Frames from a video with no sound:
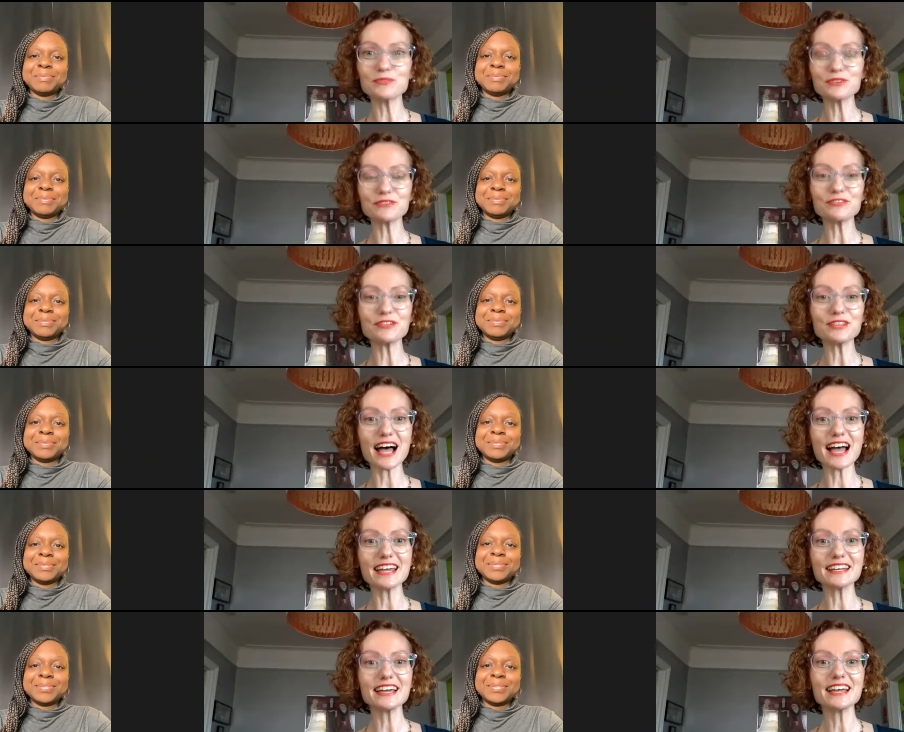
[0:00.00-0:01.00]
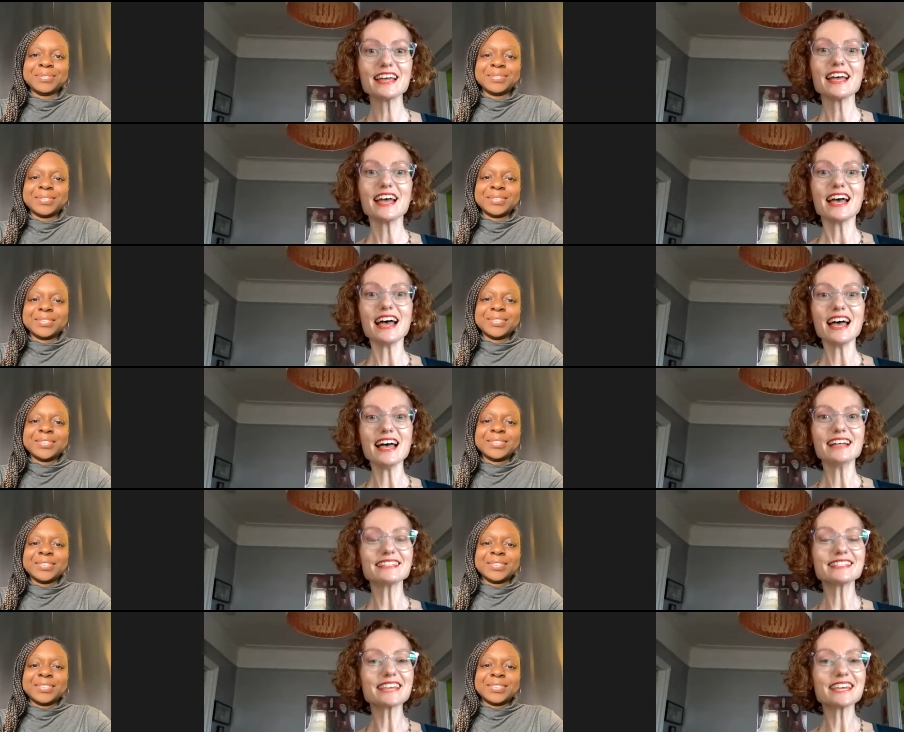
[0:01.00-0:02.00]
Speaker 1: a beautiful line.
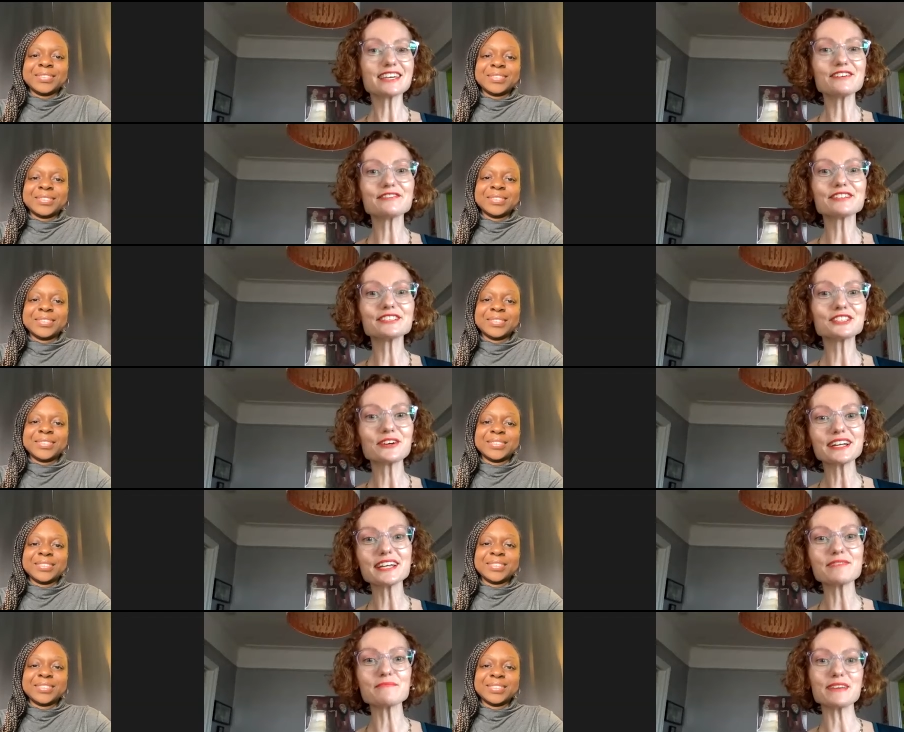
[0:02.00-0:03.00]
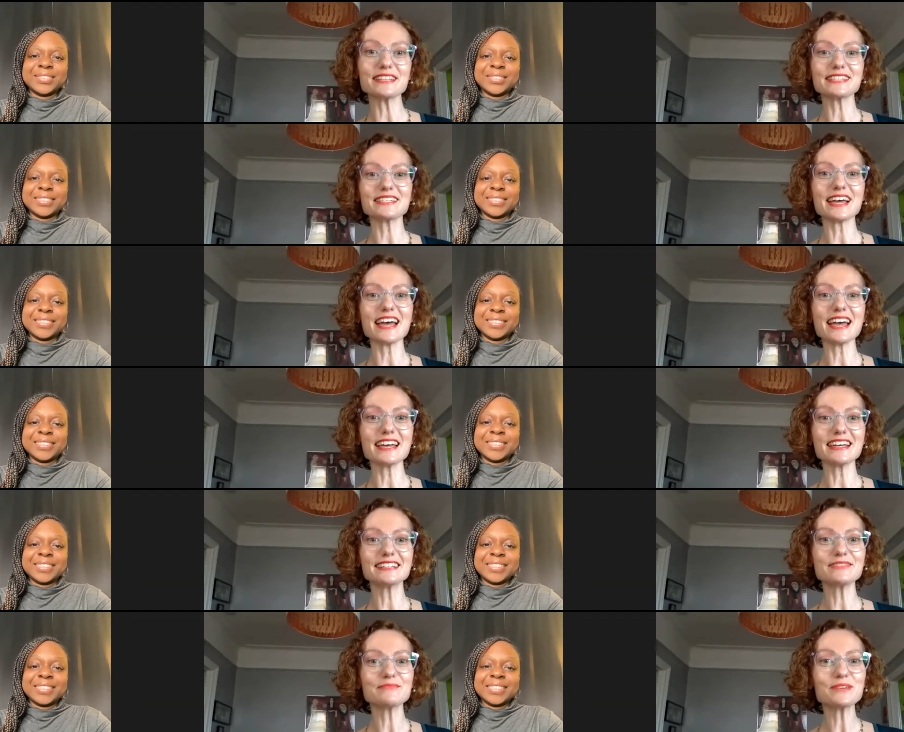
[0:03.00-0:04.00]
And thank you for joining me
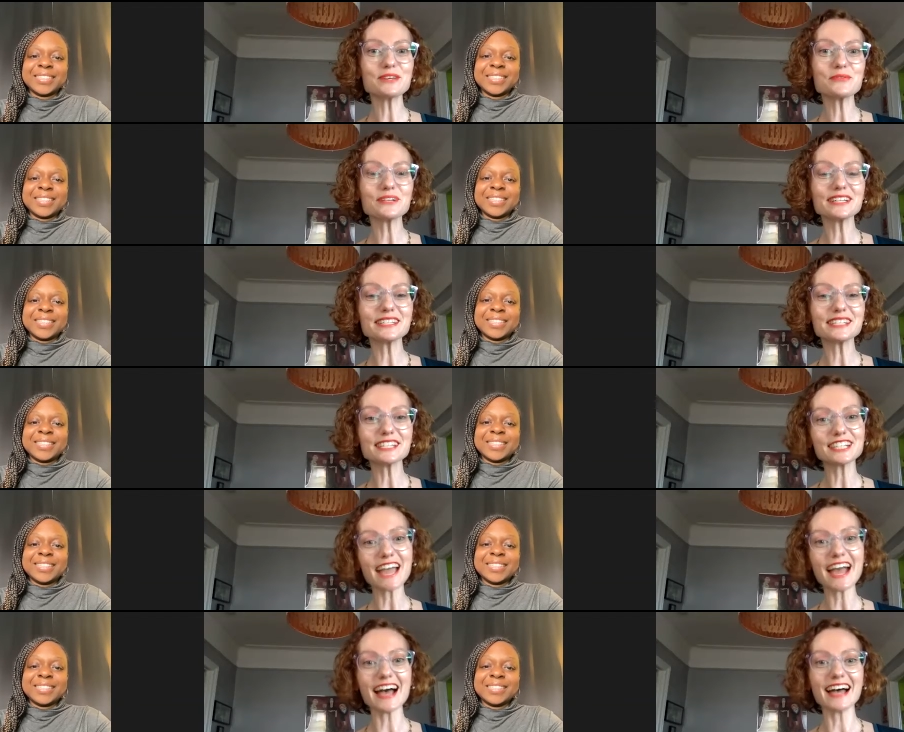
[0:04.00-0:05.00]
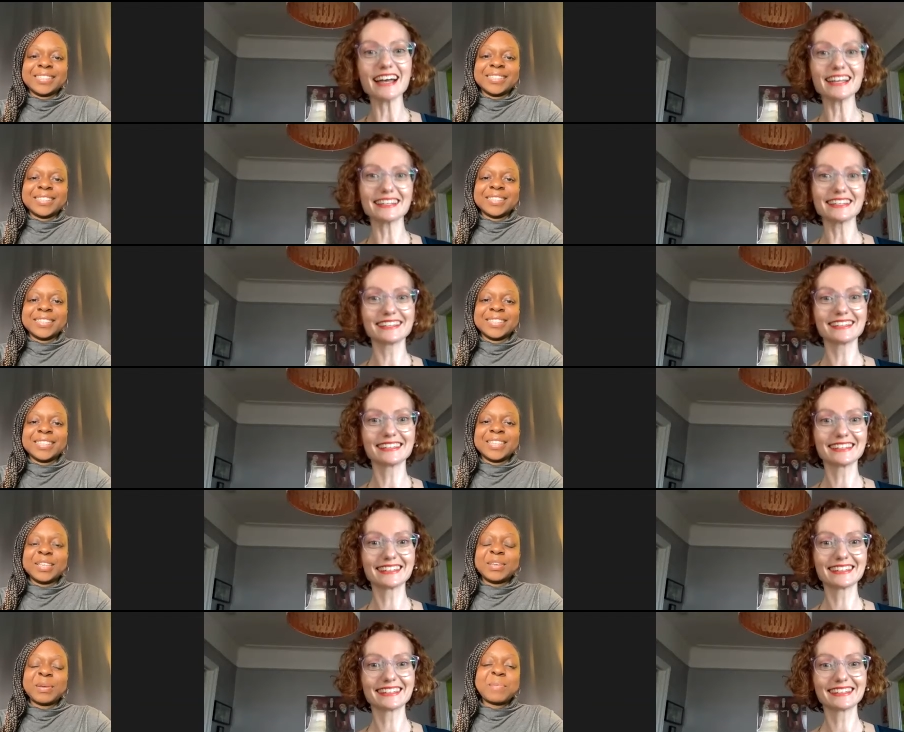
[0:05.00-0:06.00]
today and being willing to chat.
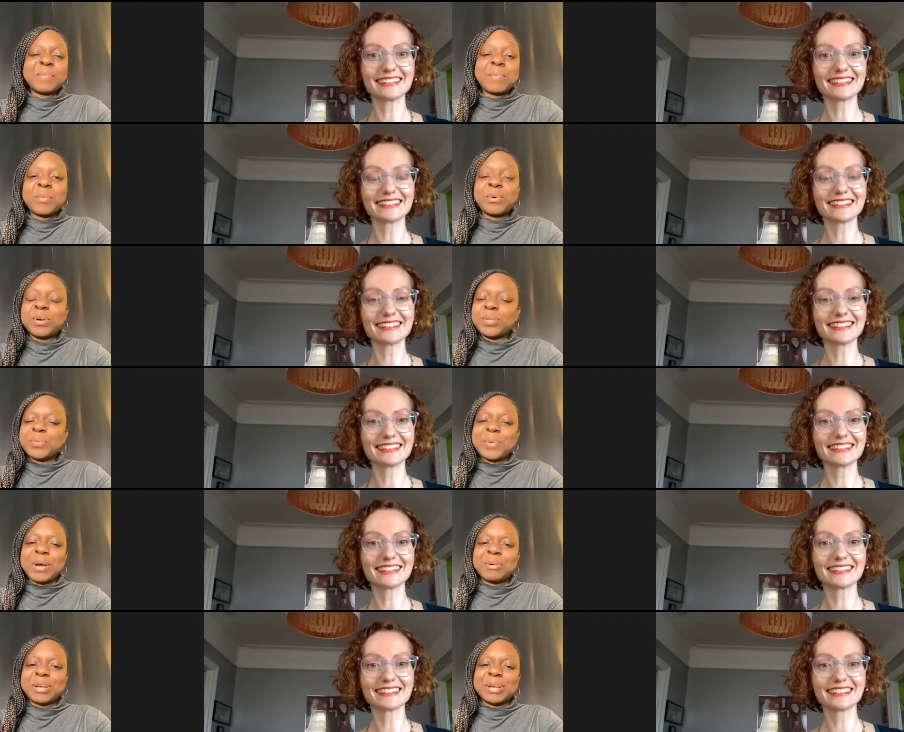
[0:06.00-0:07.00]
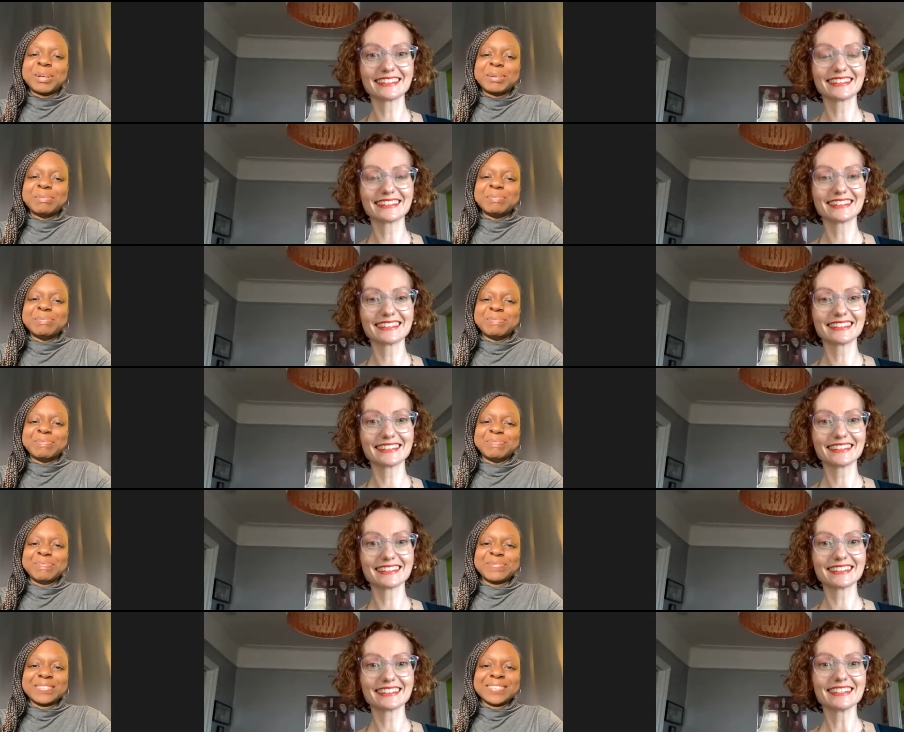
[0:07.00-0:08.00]
Speaker 2: You're more than welcome.
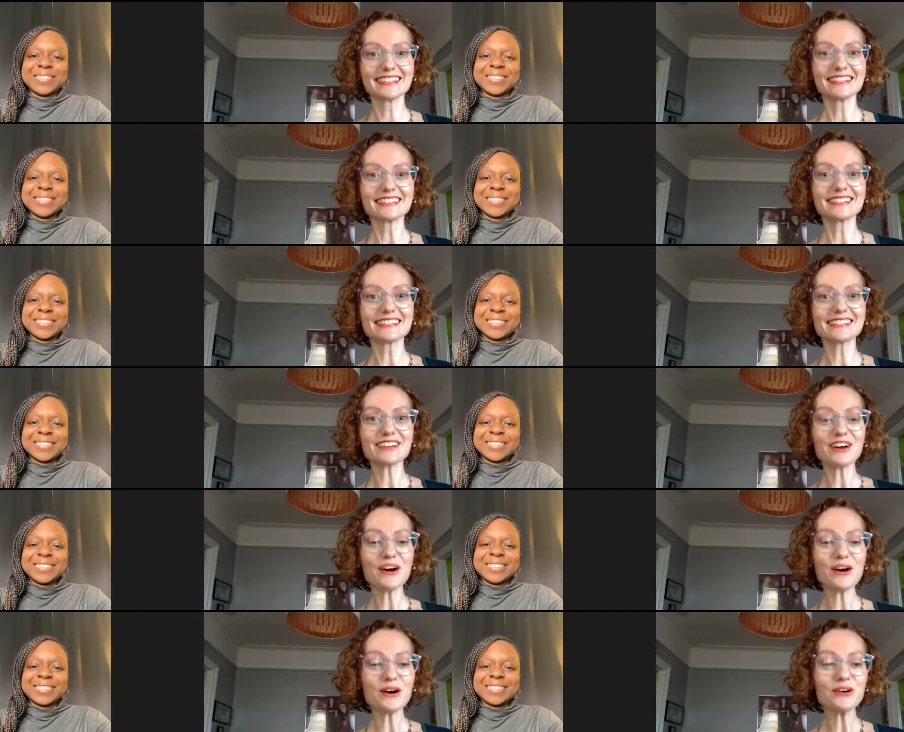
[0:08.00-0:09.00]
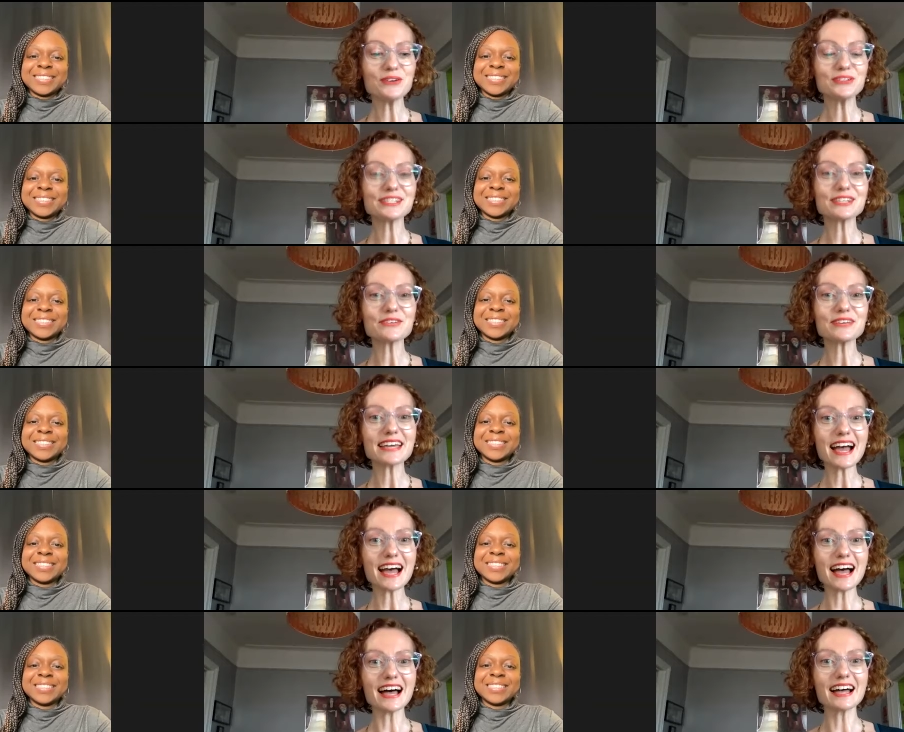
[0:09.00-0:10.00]
Speaker 1: So, so
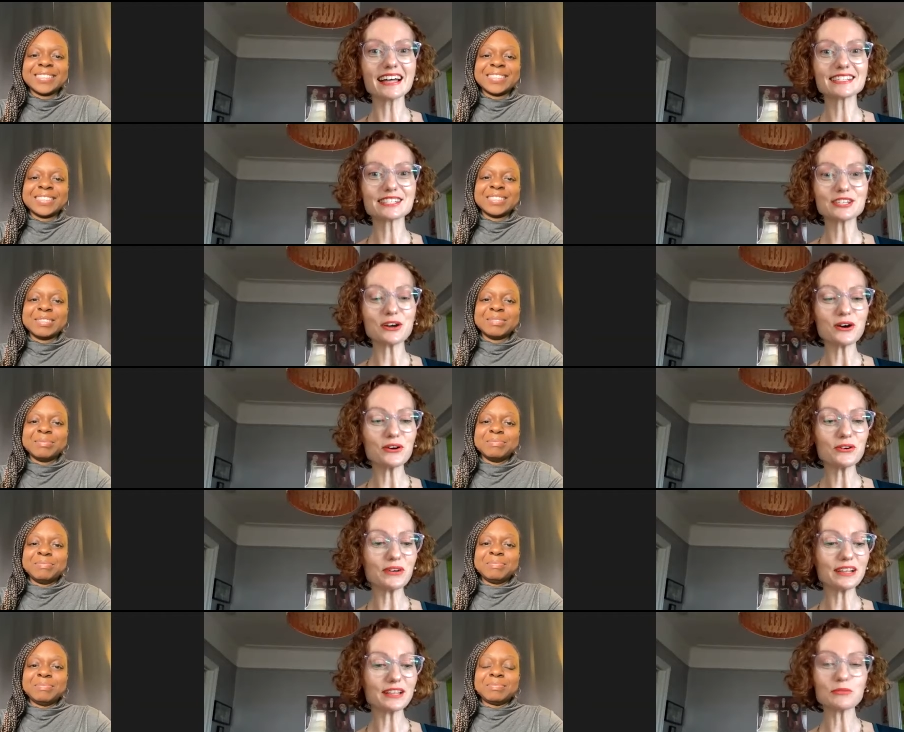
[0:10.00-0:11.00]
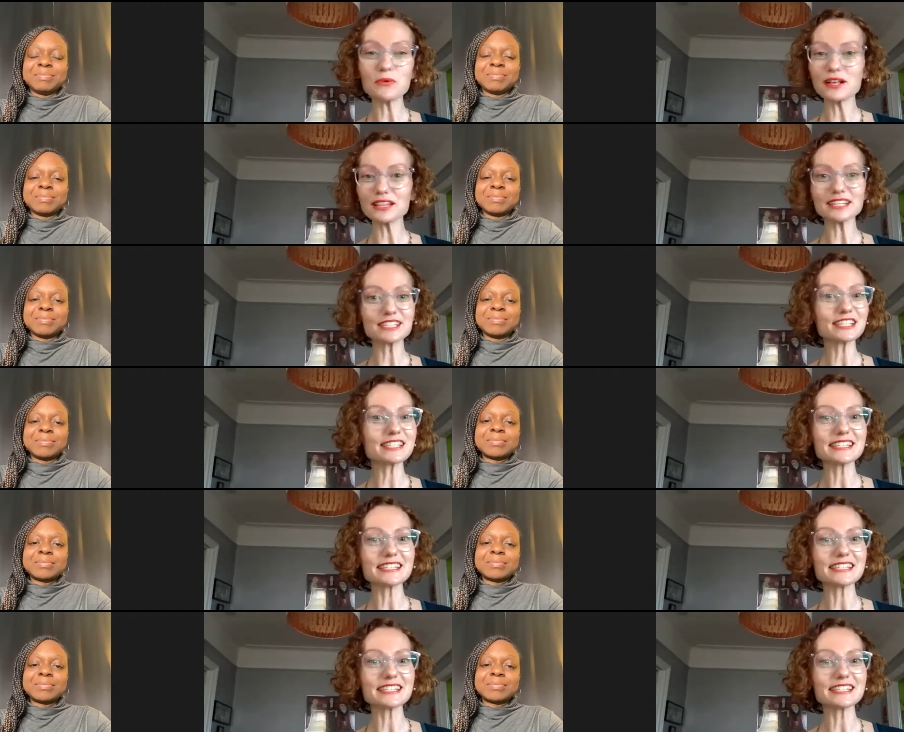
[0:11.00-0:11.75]
yeah. So, well, let's just,